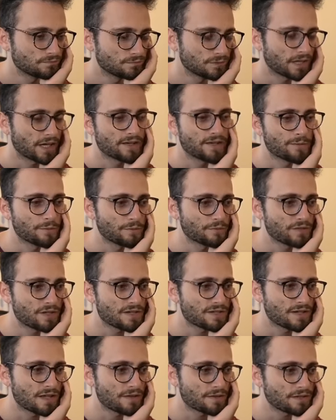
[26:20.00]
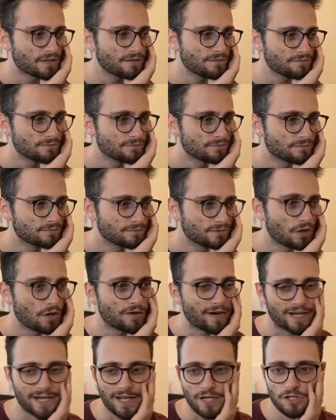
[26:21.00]
Okay, that move does nothing. All
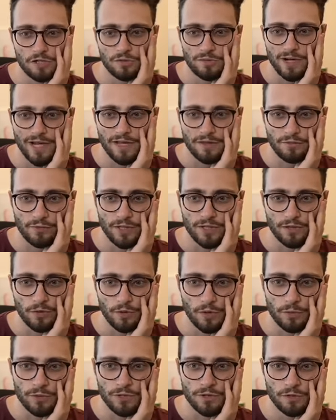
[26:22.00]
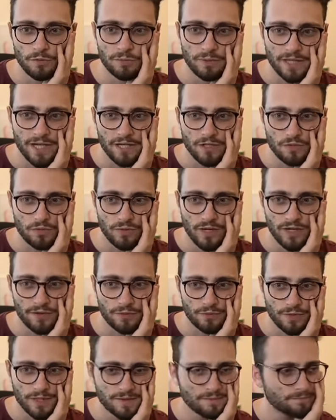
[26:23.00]
right, h three a three. Don't know what to do. Play h three a
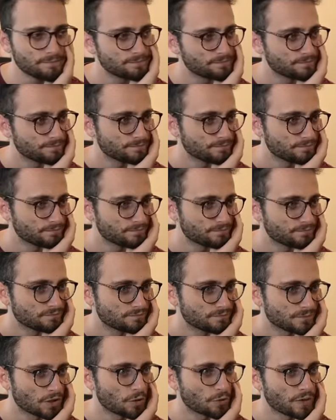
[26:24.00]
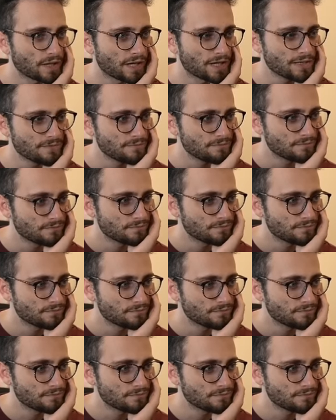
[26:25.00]
three. Okay.